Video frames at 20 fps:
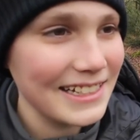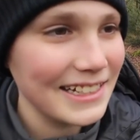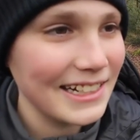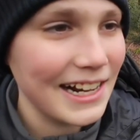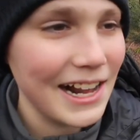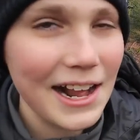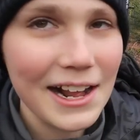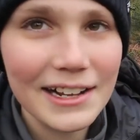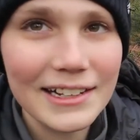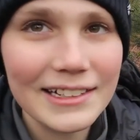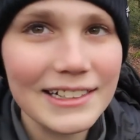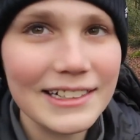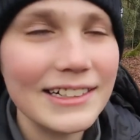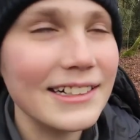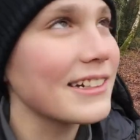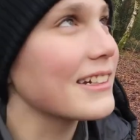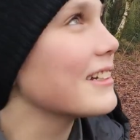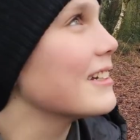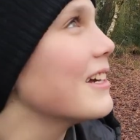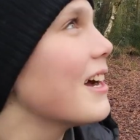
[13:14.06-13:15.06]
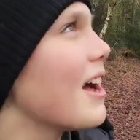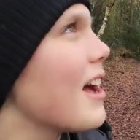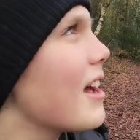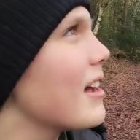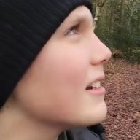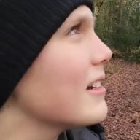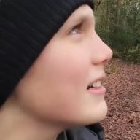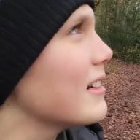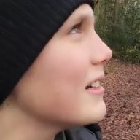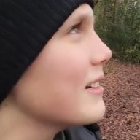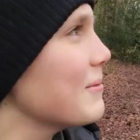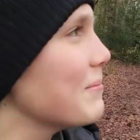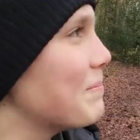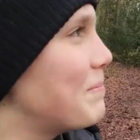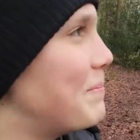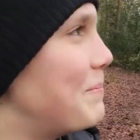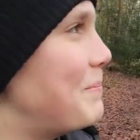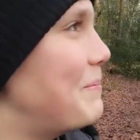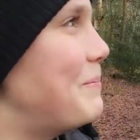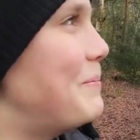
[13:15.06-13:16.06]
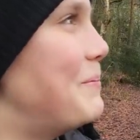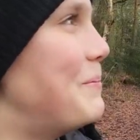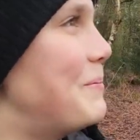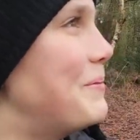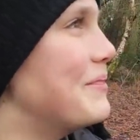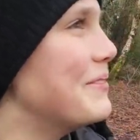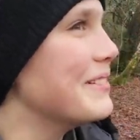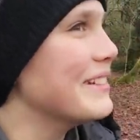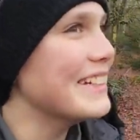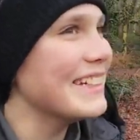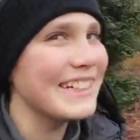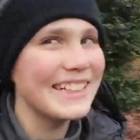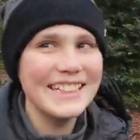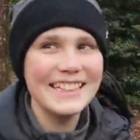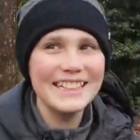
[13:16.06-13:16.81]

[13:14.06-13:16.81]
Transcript: That's quite a small tit, member of the tit family.